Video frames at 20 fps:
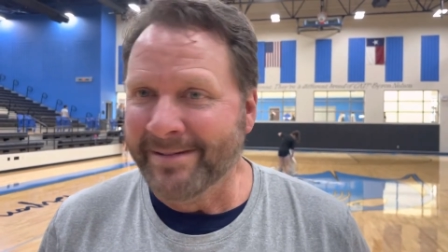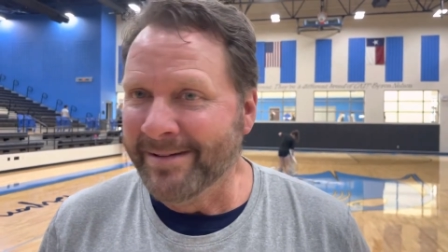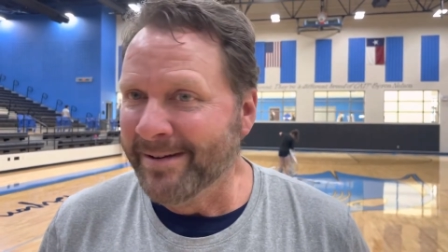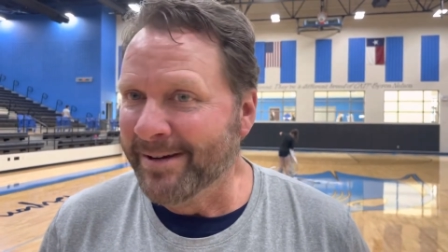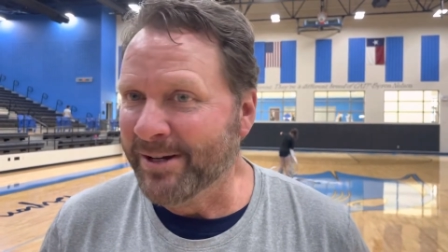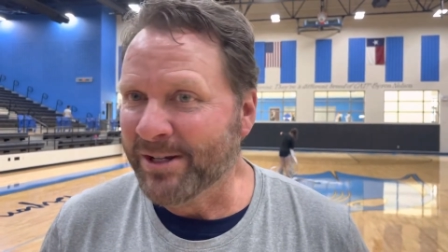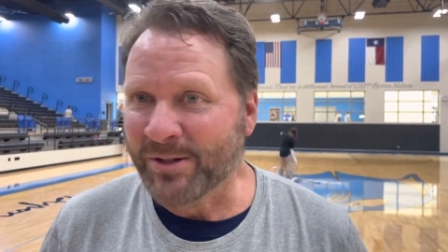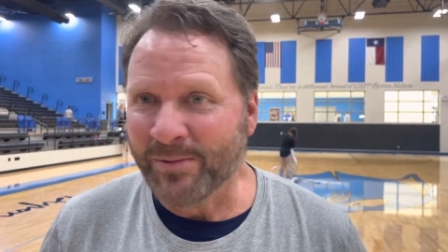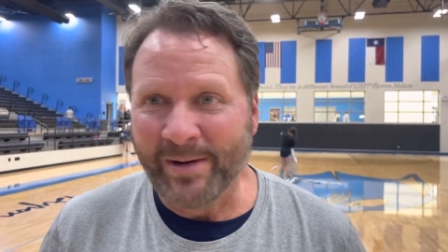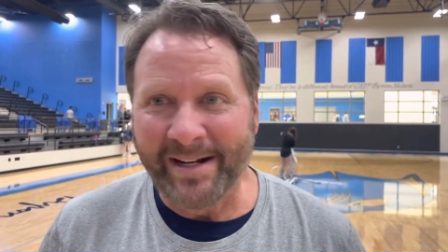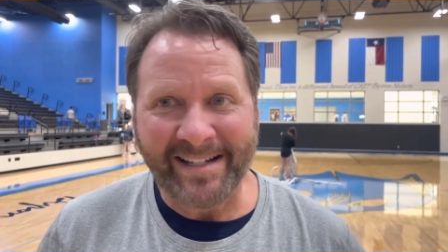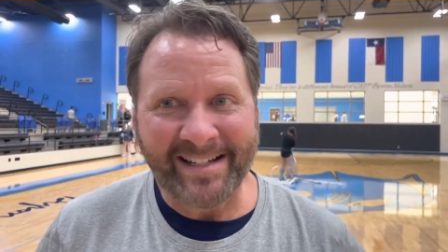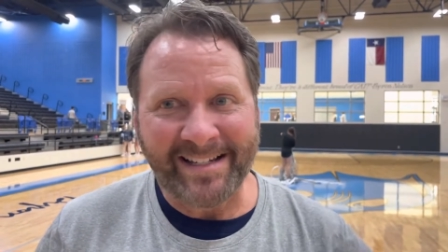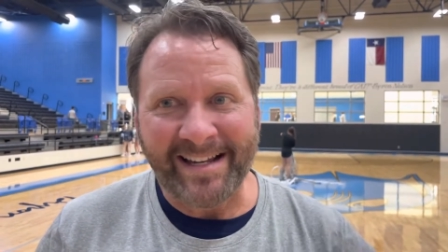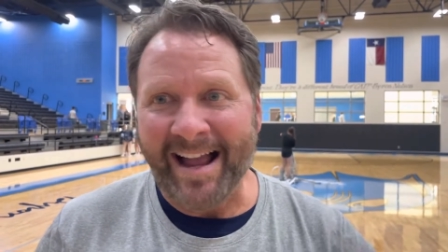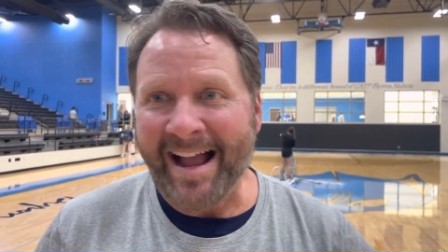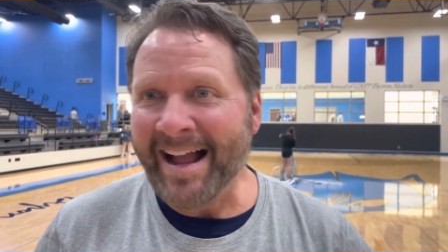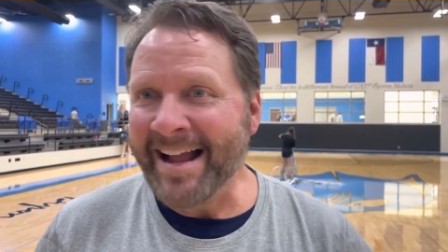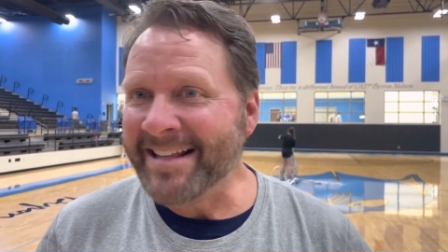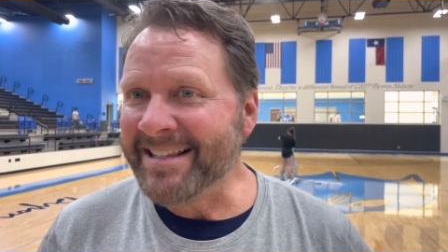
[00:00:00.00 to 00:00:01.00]
you switch
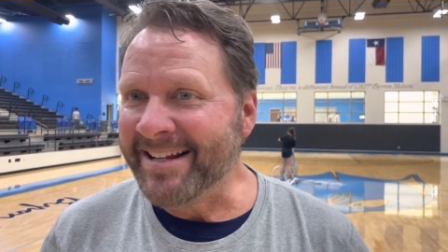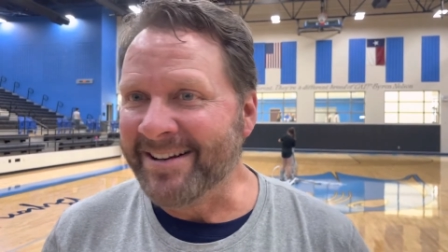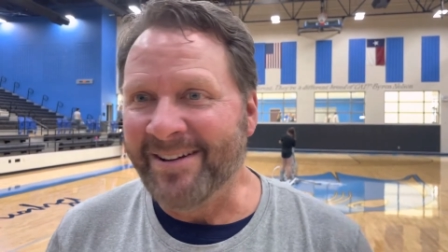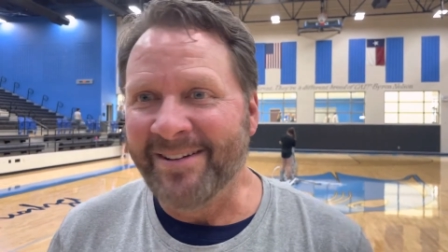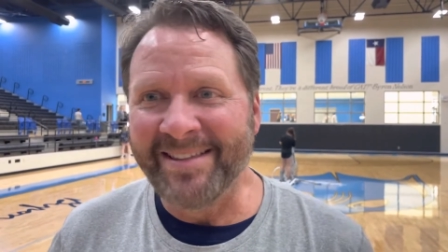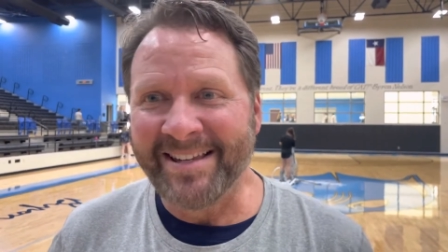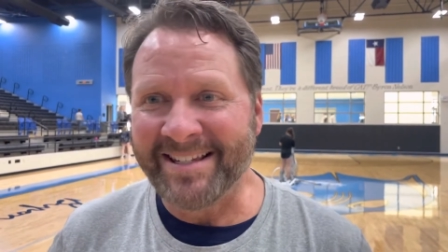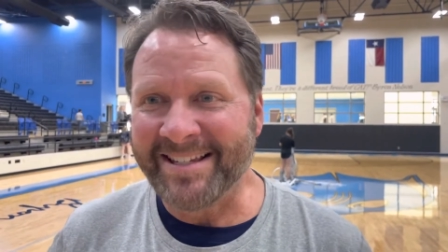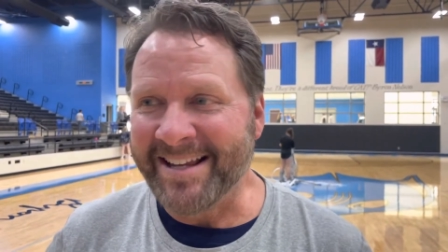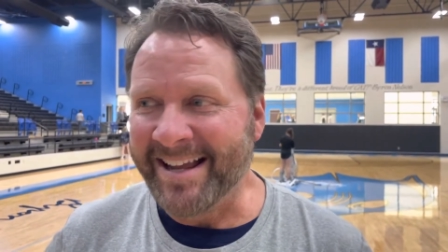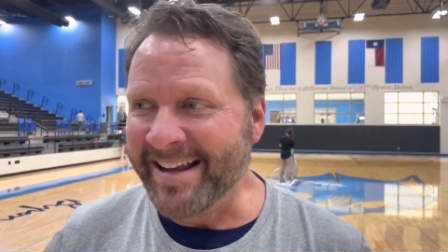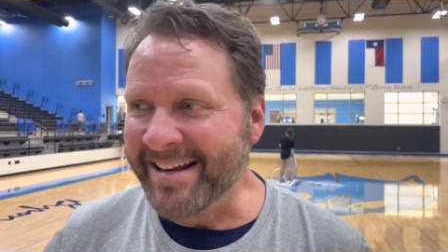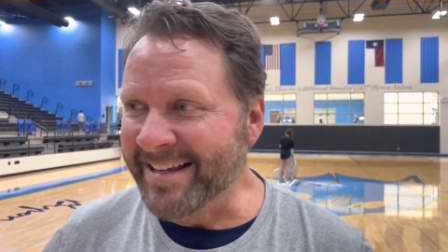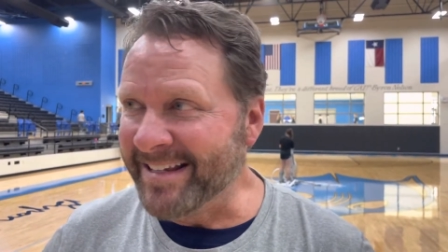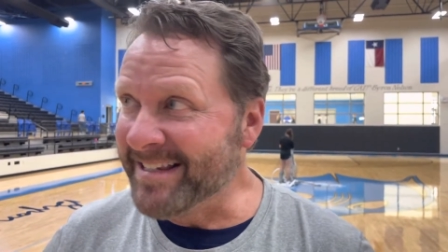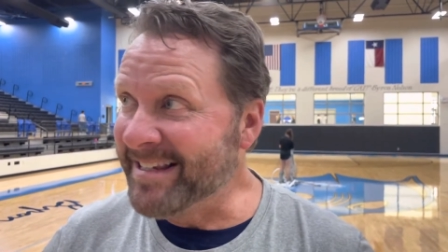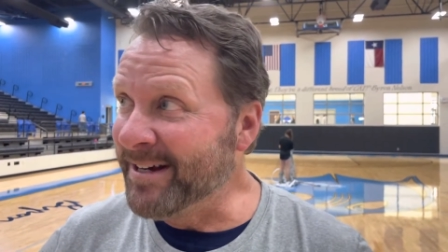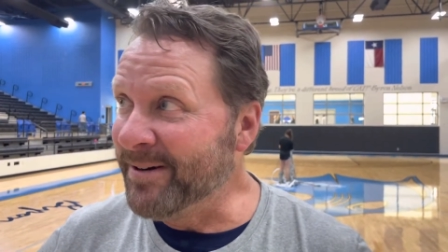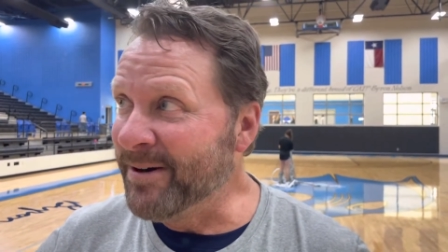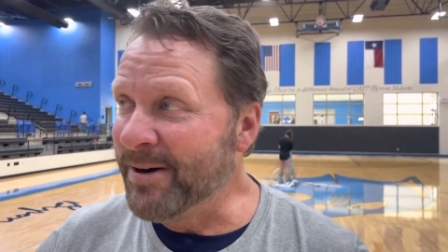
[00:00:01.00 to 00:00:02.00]
sides and all of a sudden it's
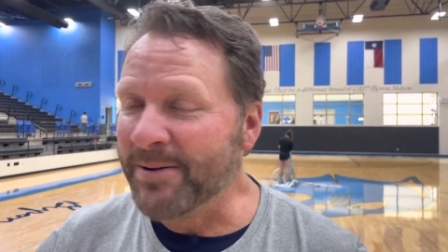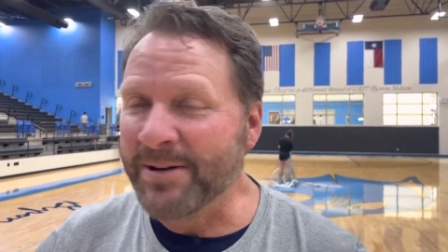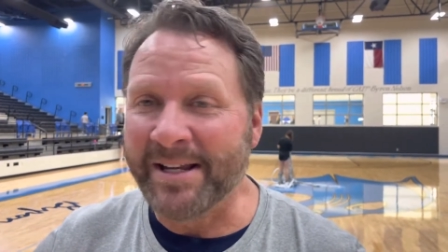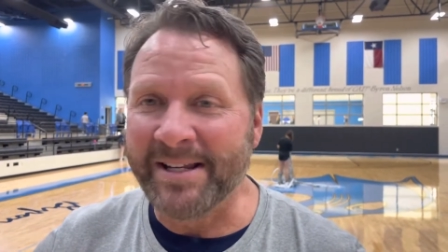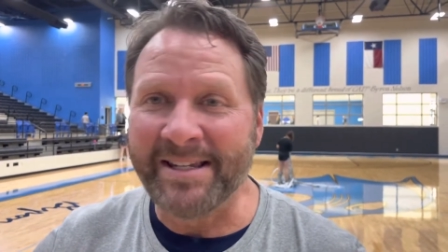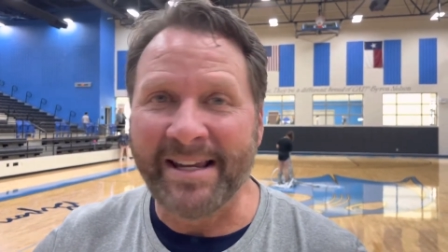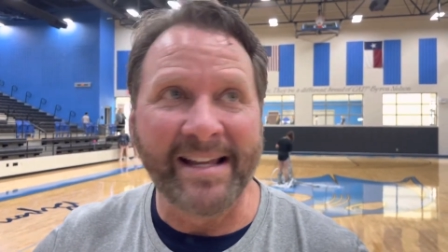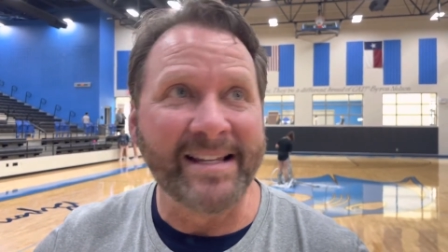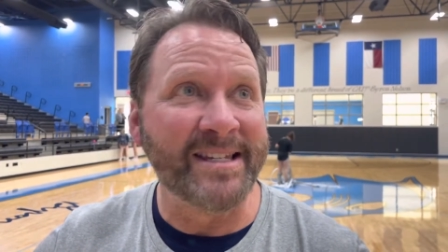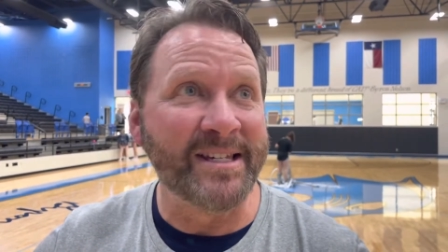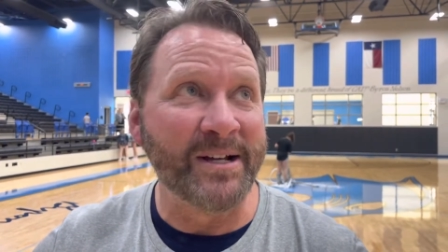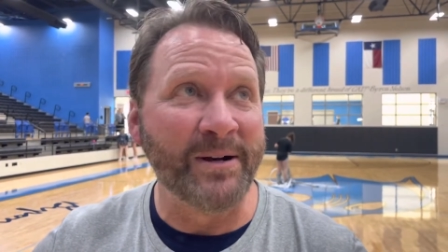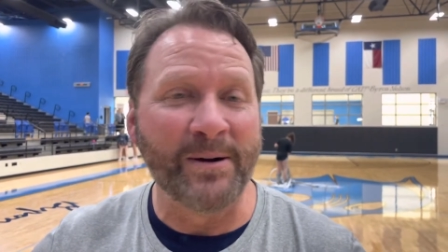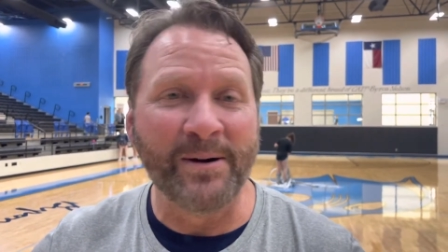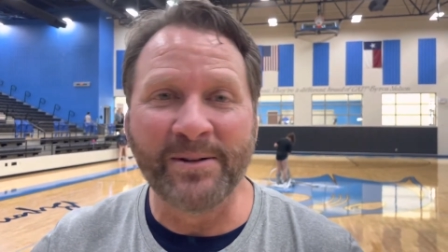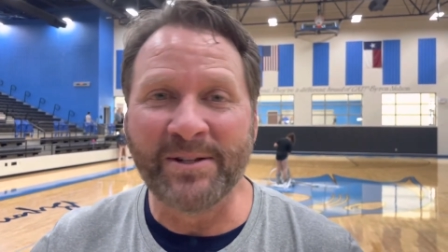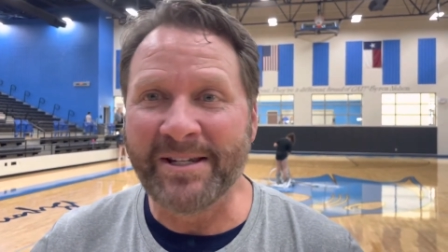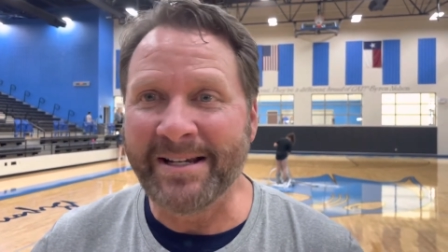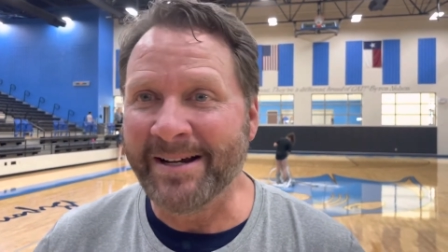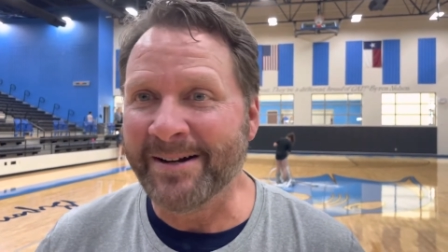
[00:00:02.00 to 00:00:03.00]
zero to it's zero
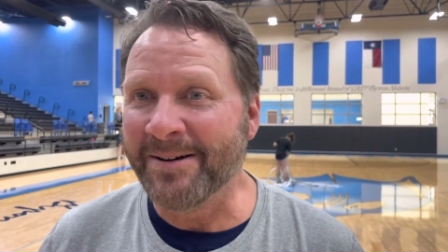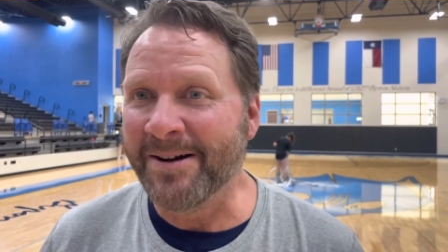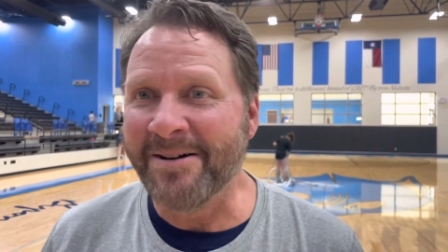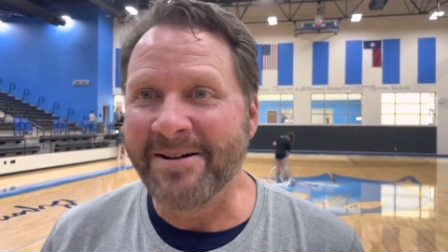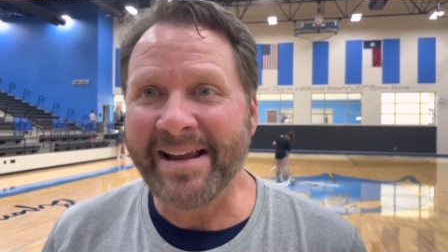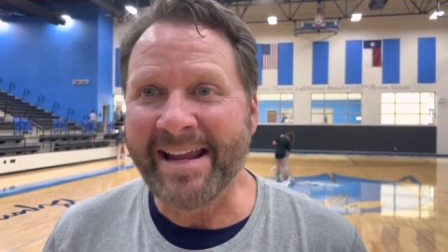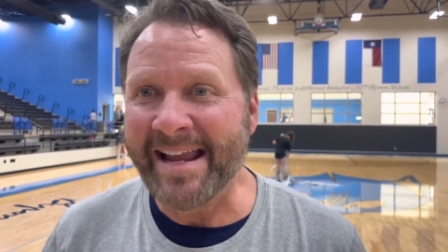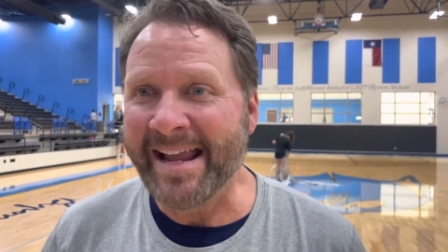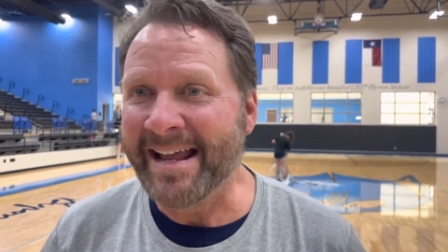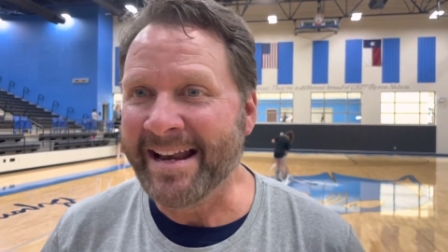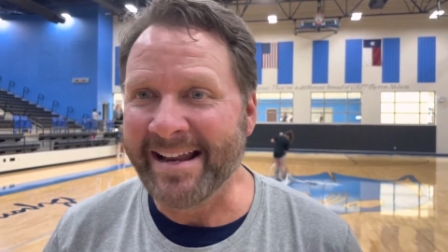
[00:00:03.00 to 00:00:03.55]
zero again